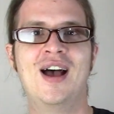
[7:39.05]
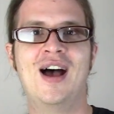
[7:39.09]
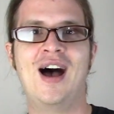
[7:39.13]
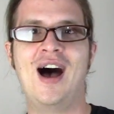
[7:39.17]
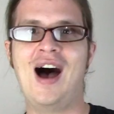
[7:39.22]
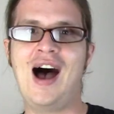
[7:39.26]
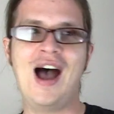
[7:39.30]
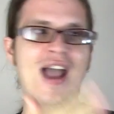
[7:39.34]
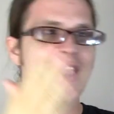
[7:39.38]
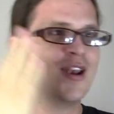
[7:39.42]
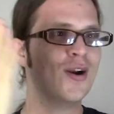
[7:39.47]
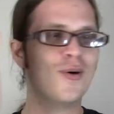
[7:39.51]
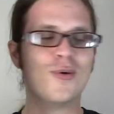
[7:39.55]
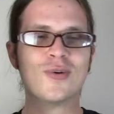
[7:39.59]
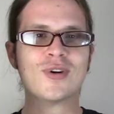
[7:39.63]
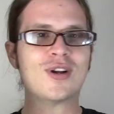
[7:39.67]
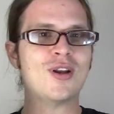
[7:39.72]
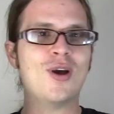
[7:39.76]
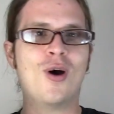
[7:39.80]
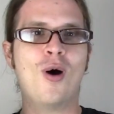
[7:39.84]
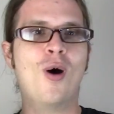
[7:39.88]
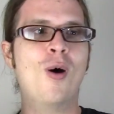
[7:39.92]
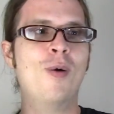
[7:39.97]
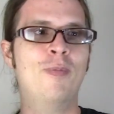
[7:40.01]
I don't
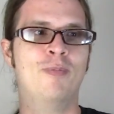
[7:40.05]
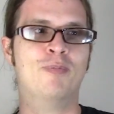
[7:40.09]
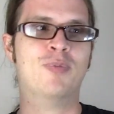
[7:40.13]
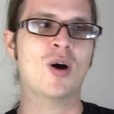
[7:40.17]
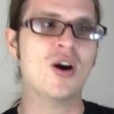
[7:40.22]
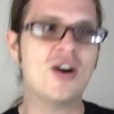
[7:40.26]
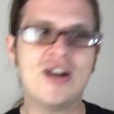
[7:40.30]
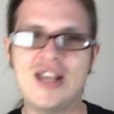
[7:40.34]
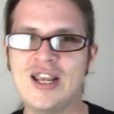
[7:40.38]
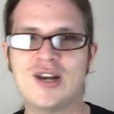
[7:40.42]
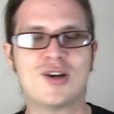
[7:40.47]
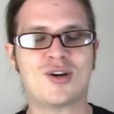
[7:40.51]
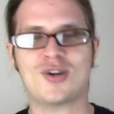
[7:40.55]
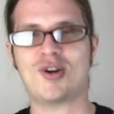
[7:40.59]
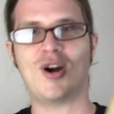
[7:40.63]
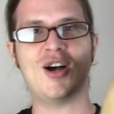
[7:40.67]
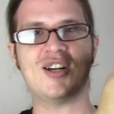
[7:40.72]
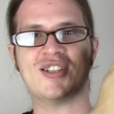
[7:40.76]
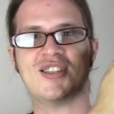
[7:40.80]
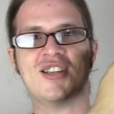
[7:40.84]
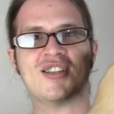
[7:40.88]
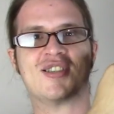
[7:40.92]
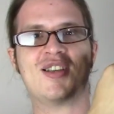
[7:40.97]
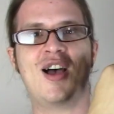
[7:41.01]
go burning
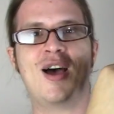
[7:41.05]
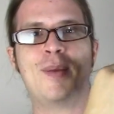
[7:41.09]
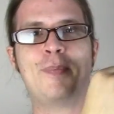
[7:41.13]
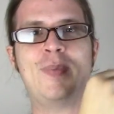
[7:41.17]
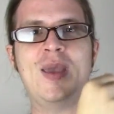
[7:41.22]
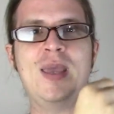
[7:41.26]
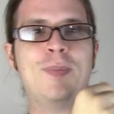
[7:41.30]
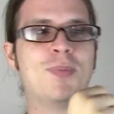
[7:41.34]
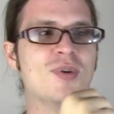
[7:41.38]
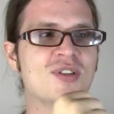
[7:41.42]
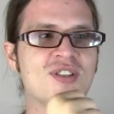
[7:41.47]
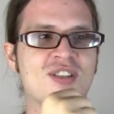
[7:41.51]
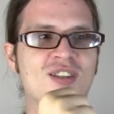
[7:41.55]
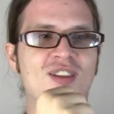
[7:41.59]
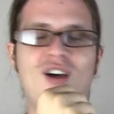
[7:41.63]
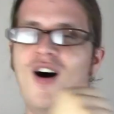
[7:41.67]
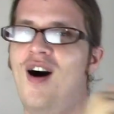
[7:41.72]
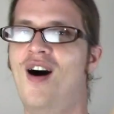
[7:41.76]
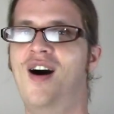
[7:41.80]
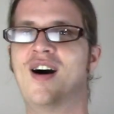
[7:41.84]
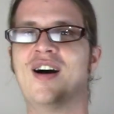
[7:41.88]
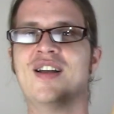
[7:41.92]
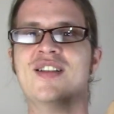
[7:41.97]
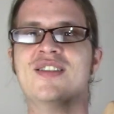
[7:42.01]
crosses on people's
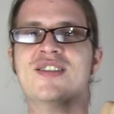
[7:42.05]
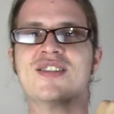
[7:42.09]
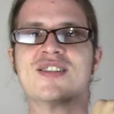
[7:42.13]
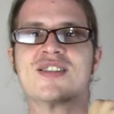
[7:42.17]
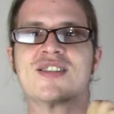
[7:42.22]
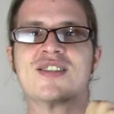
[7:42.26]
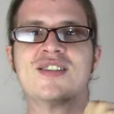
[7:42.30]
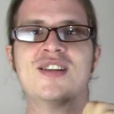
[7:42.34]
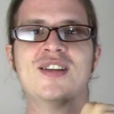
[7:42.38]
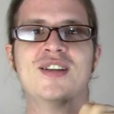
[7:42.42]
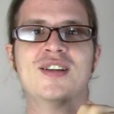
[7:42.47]
lawns,